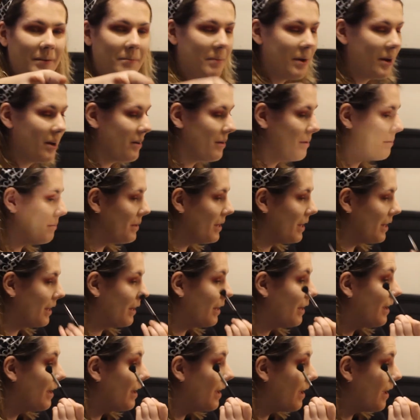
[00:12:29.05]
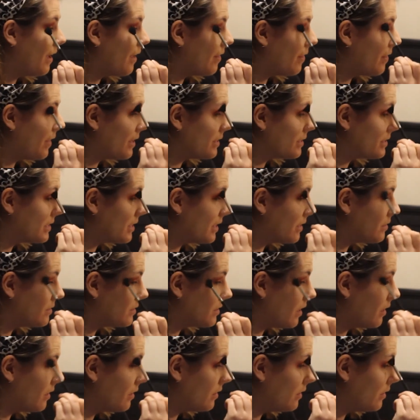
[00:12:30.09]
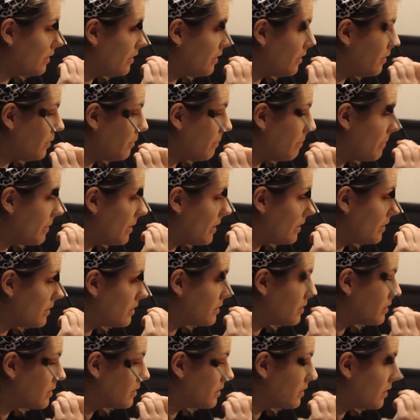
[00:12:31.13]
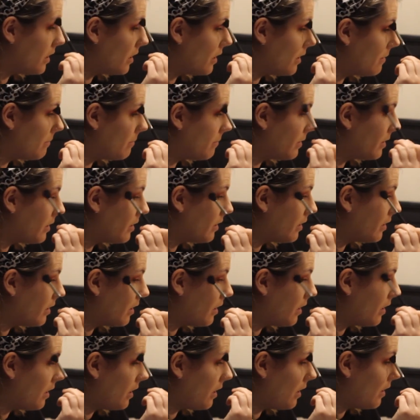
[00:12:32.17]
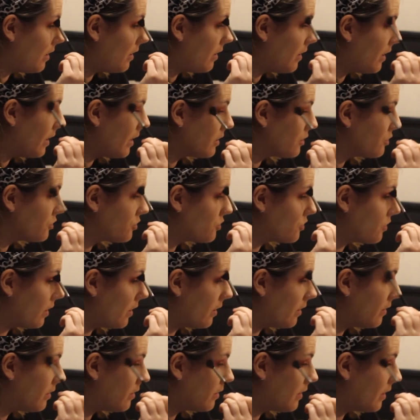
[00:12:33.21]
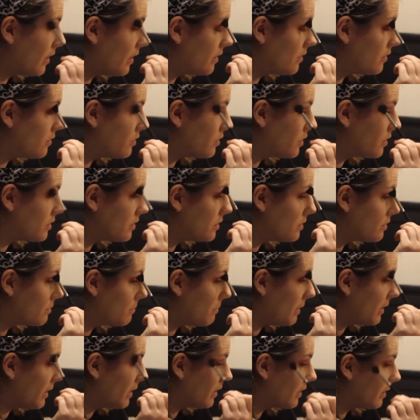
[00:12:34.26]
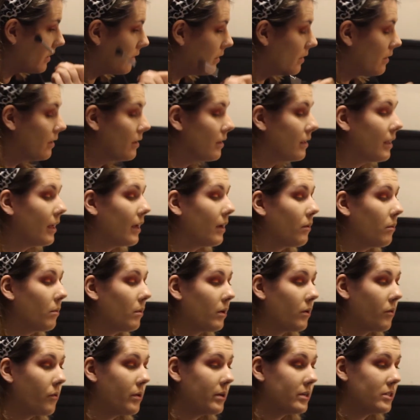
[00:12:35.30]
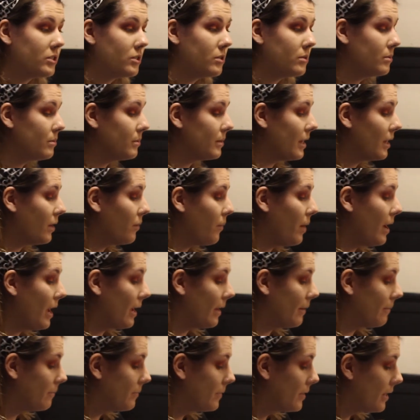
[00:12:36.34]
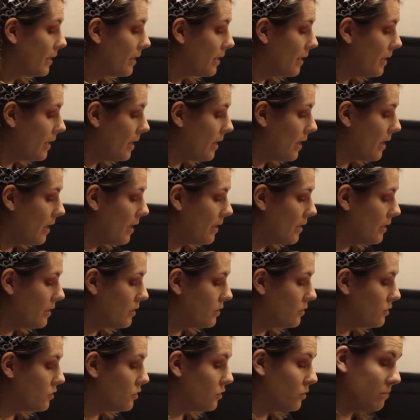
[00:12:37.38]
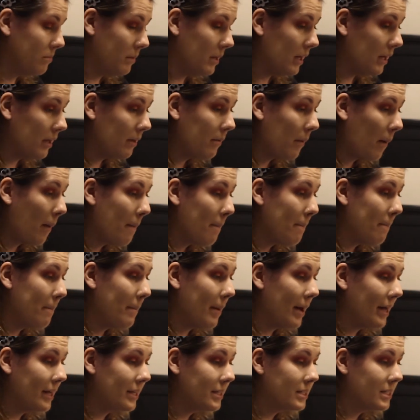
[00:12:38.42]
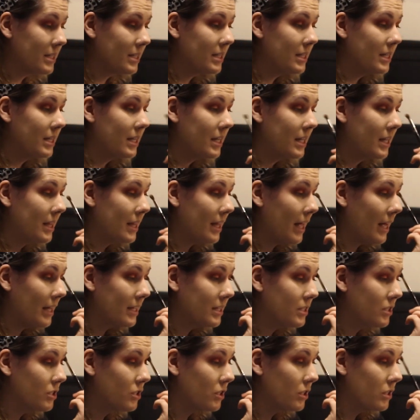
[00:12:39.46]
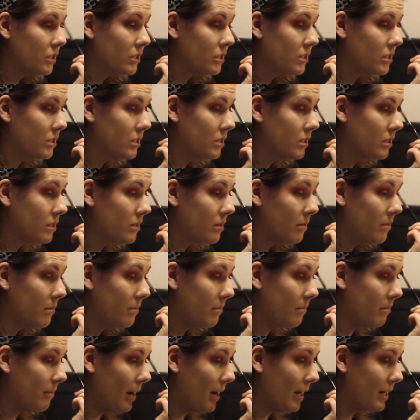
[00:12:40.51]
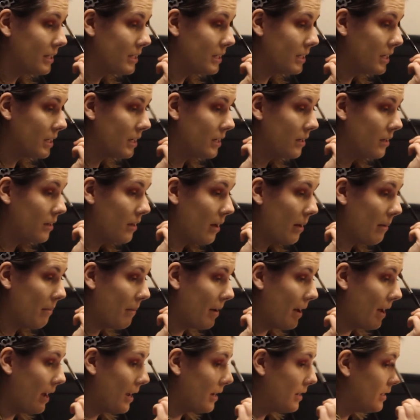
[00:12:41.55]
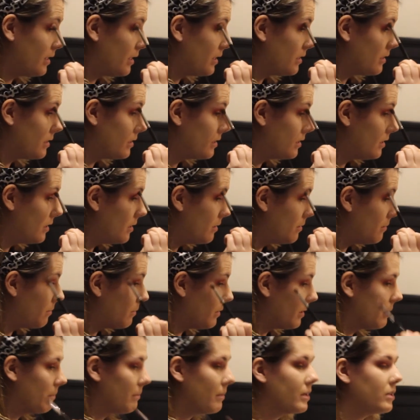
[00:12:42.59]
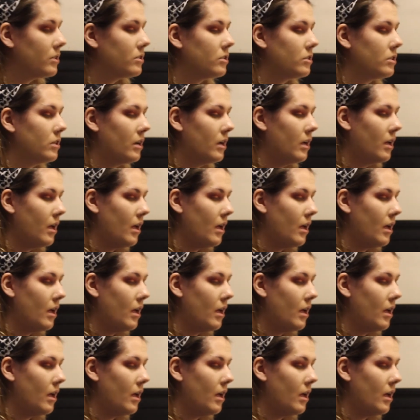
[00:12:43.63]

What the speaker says: marry me, that sounds a little bit extra than just being like, we're going to get away, to me. But that's just my tea behind it, pretty much.